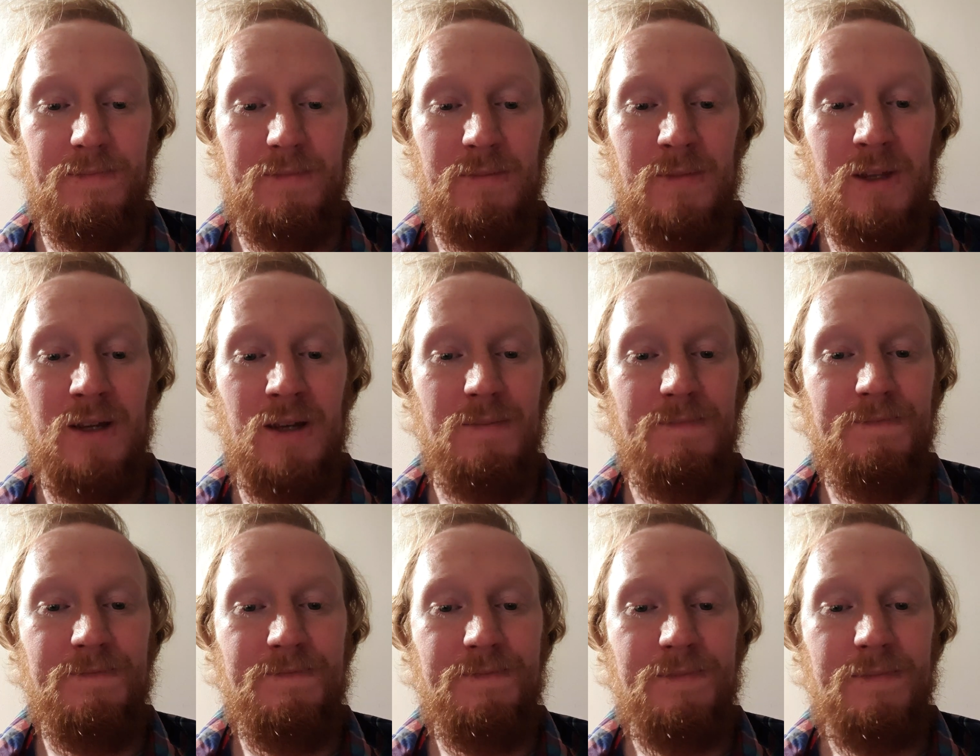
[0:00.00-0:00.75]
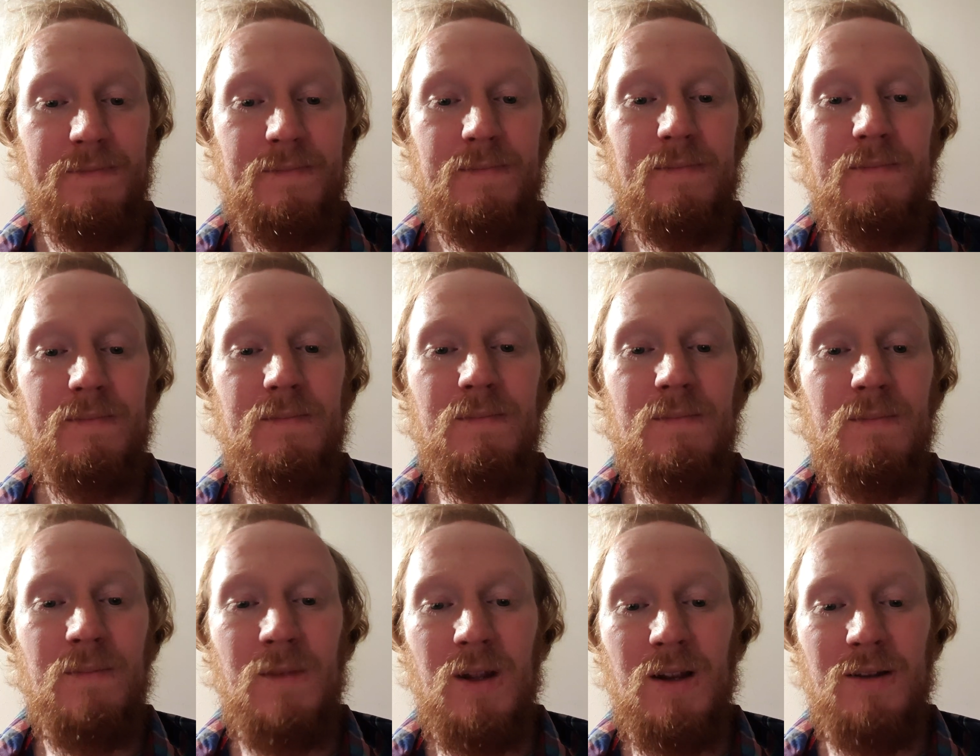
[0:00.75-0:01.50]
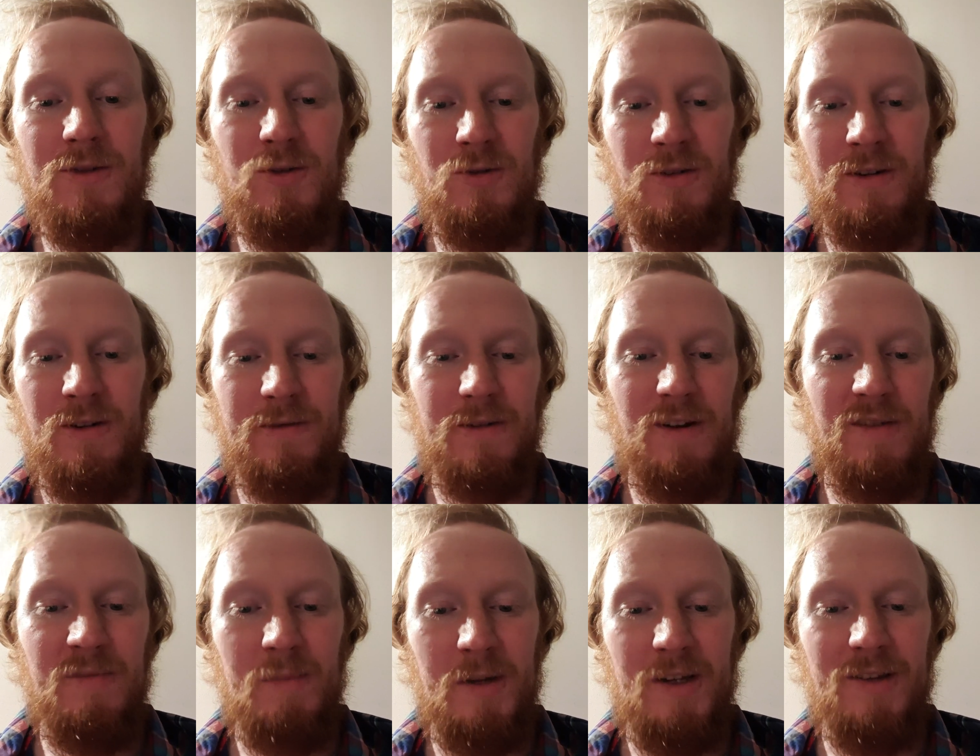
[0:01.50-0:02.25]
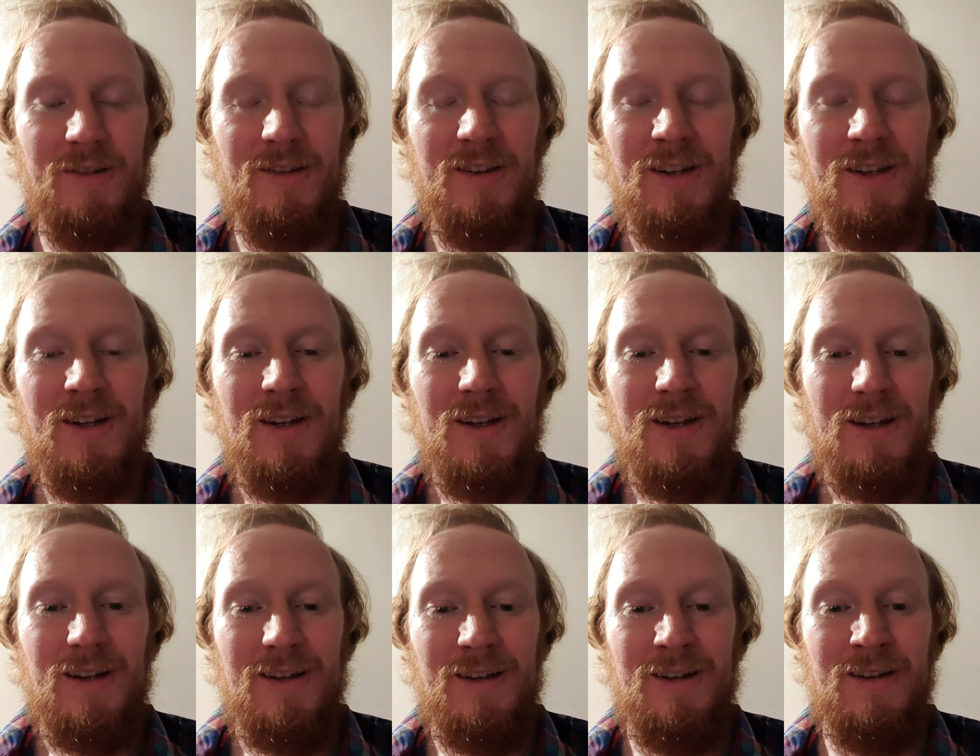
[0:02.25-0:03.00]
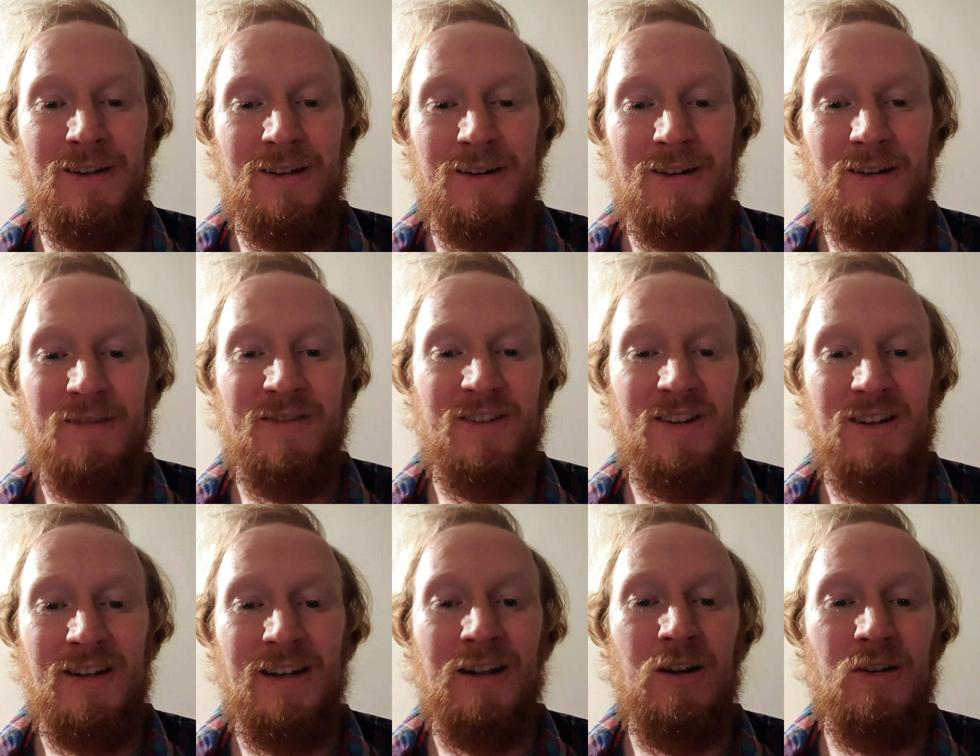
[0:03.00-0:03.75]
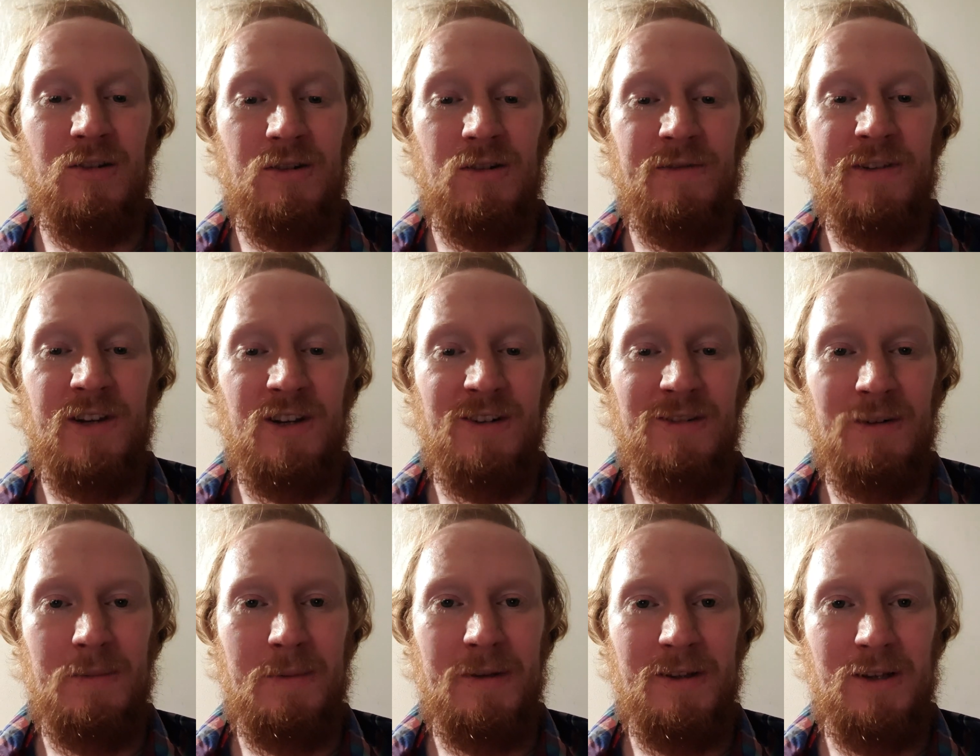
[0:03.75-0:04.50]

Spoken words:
Yeah. Talking of governments, obviously lots of Europe is